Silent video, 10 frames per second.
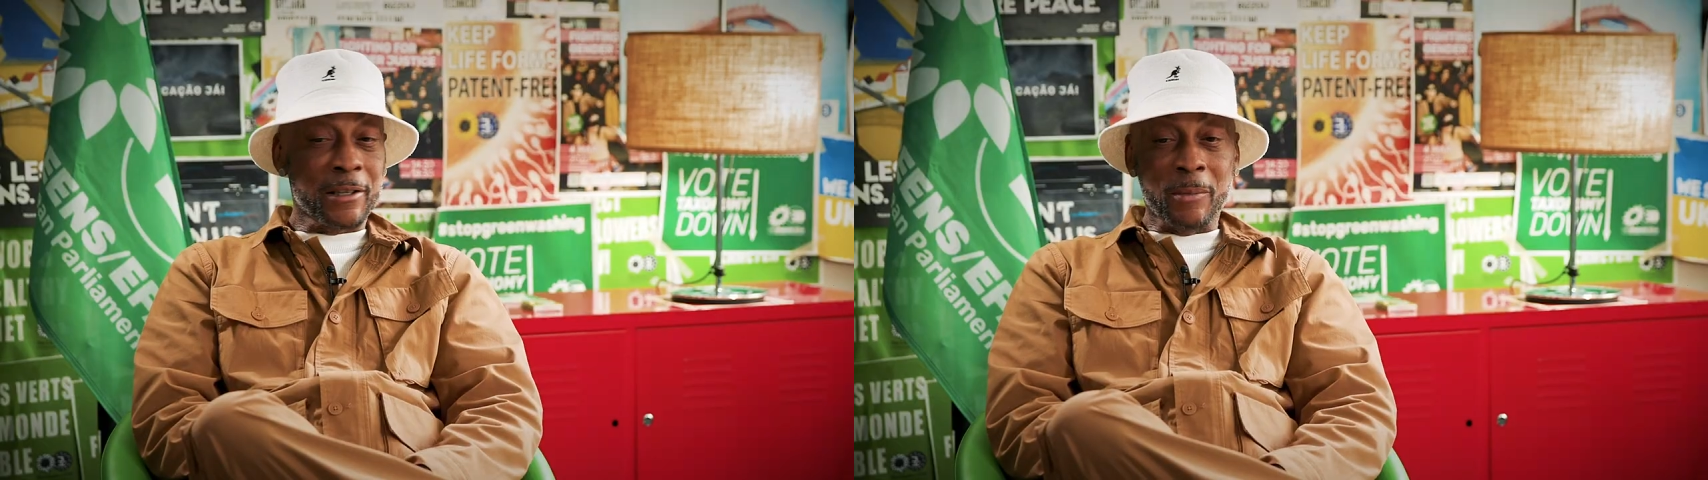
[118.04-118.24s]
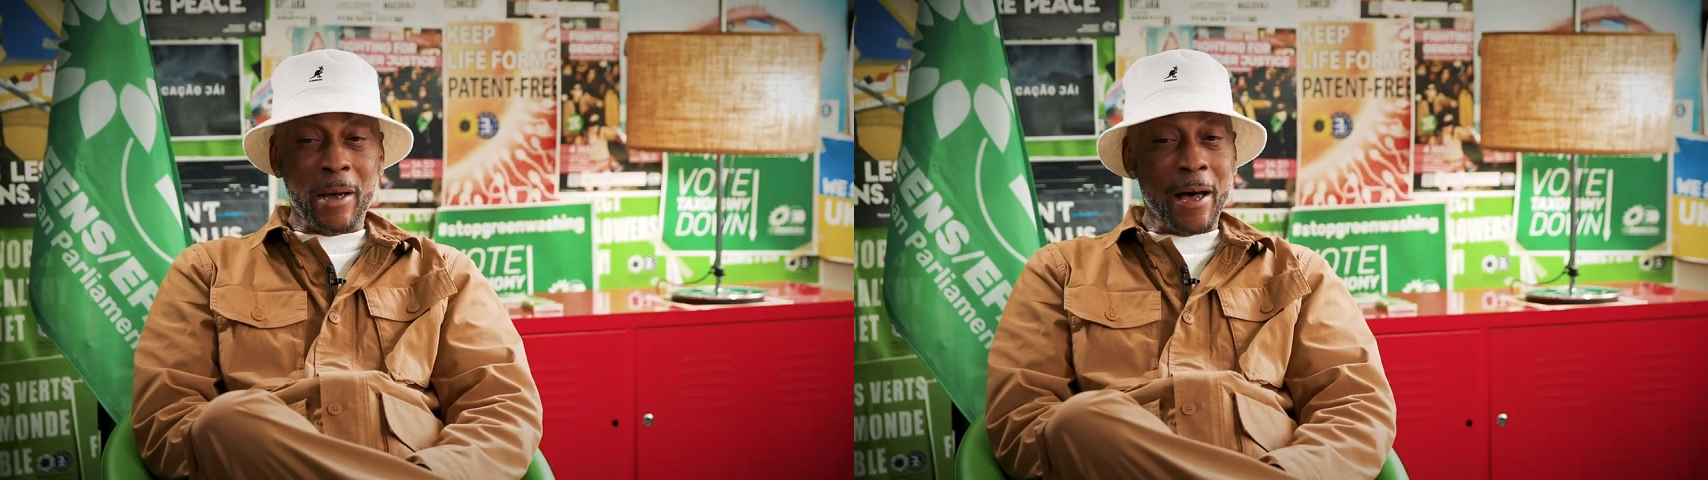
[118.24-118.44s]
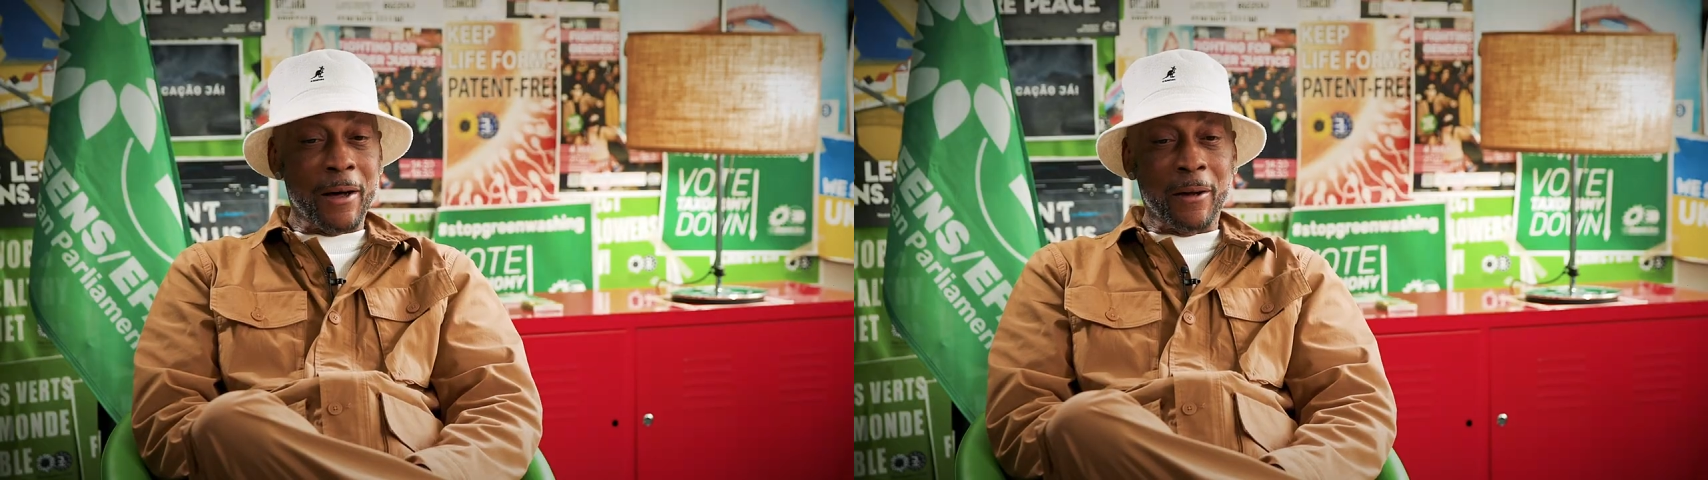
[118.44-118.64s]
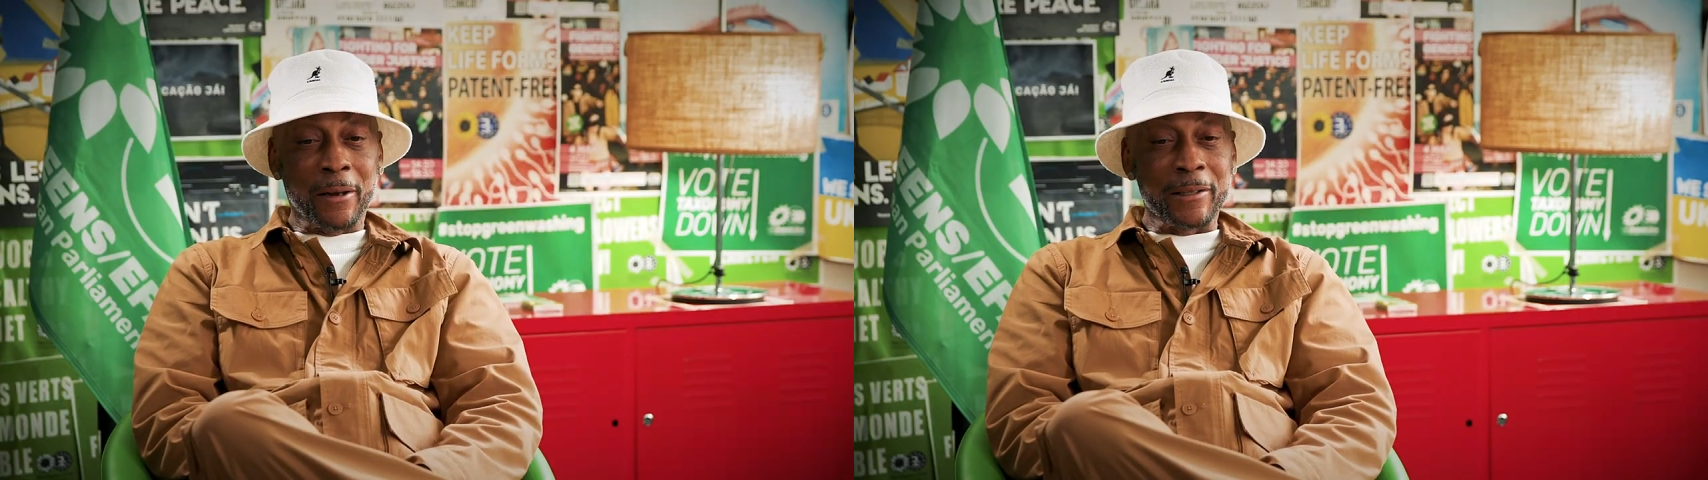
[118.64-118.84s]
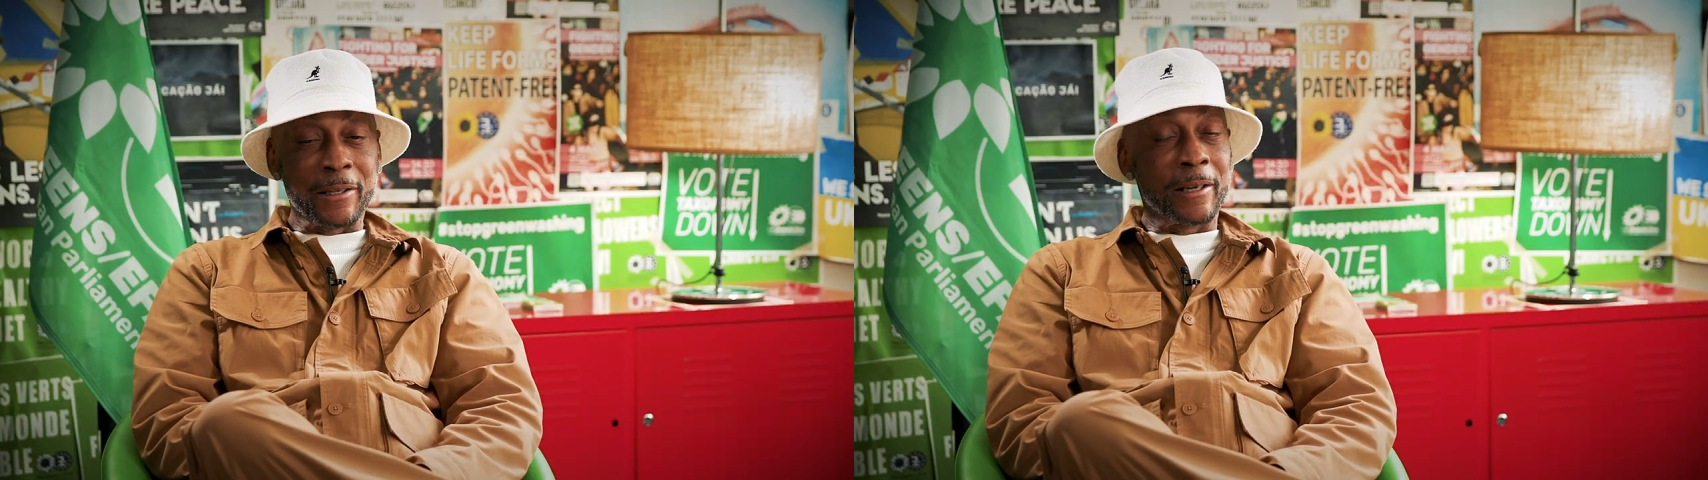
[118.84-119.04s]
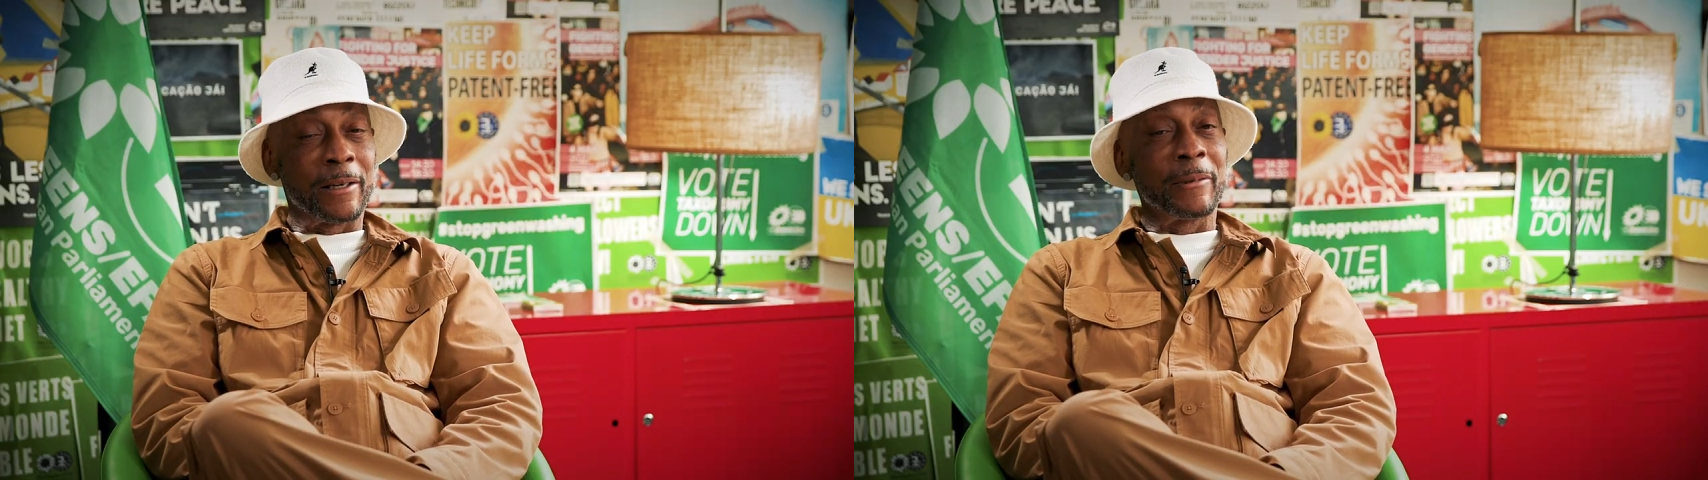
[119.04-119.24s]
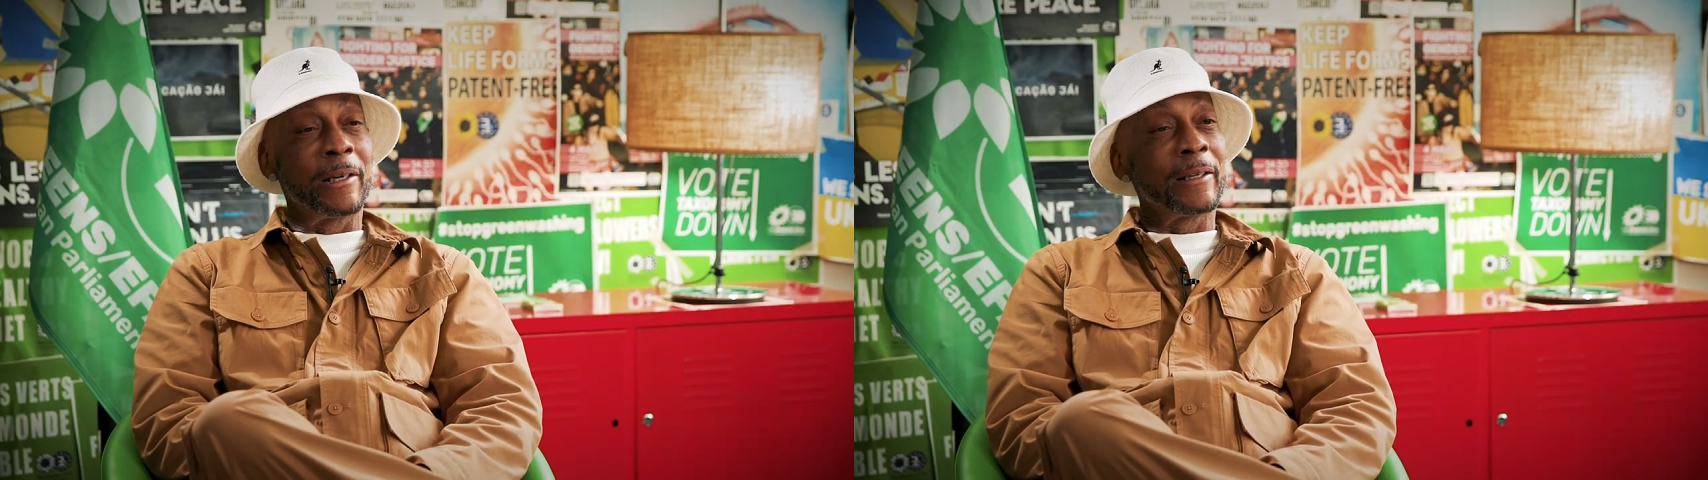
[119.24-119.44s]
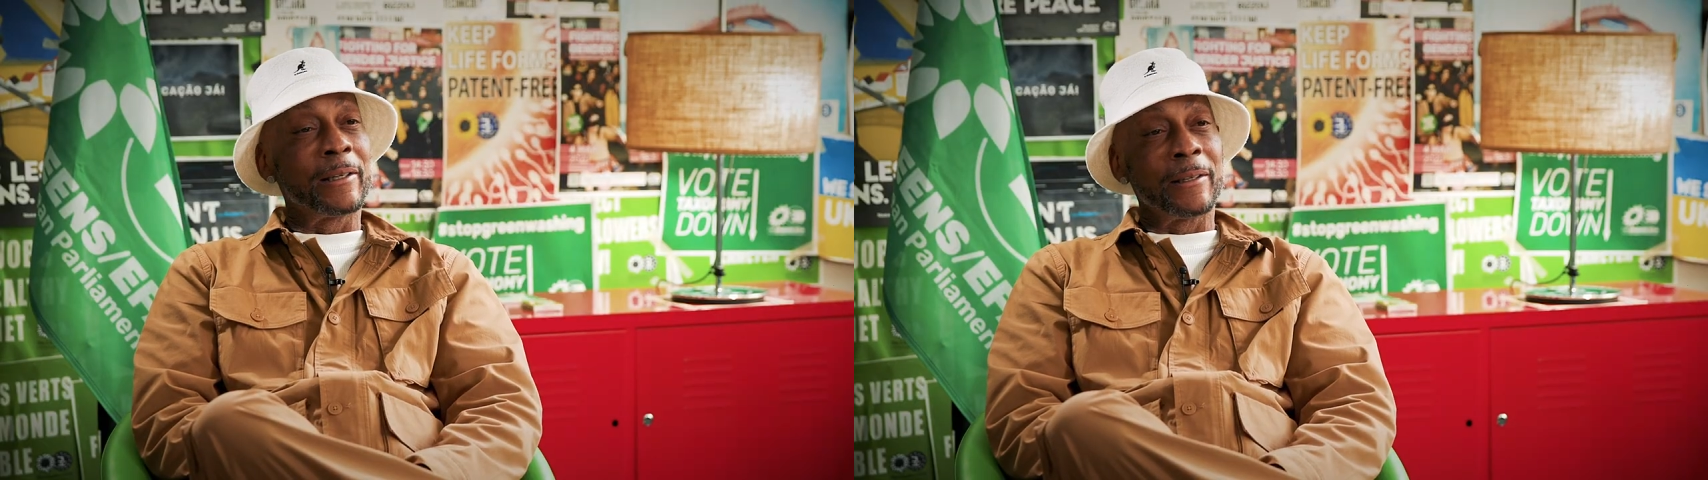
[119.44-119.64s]
Somehow, all the time,
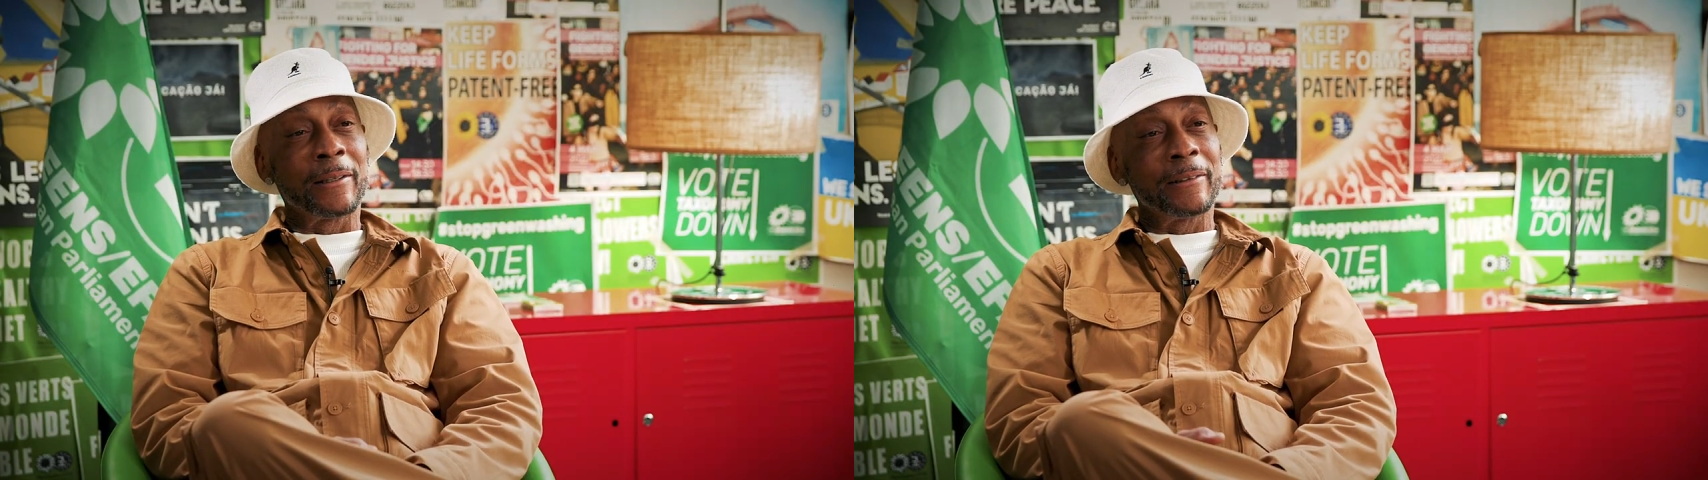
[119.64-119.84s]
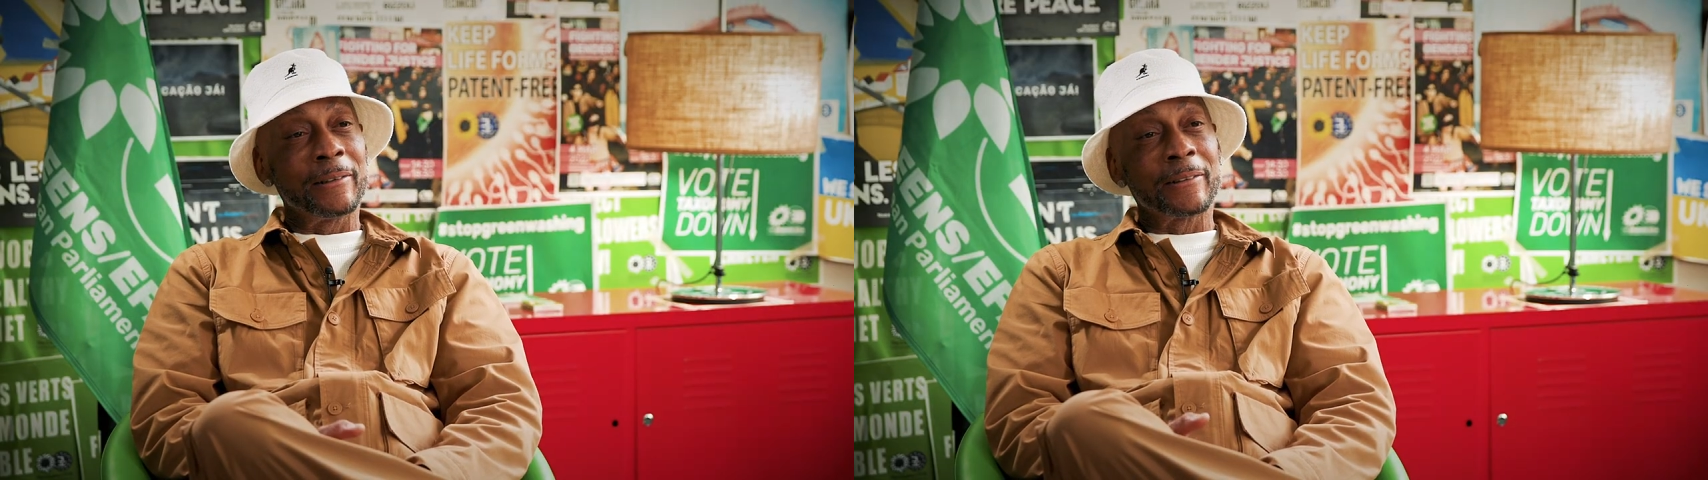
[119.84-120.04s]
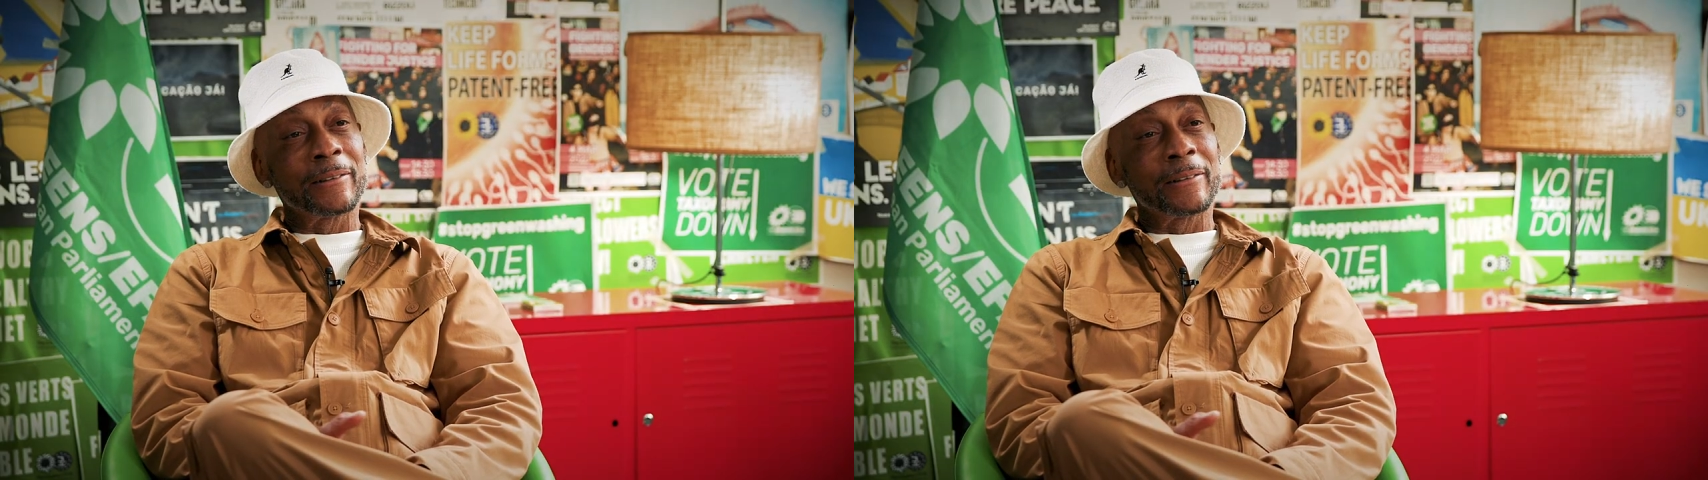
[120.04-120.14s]
yeah, I get lucky.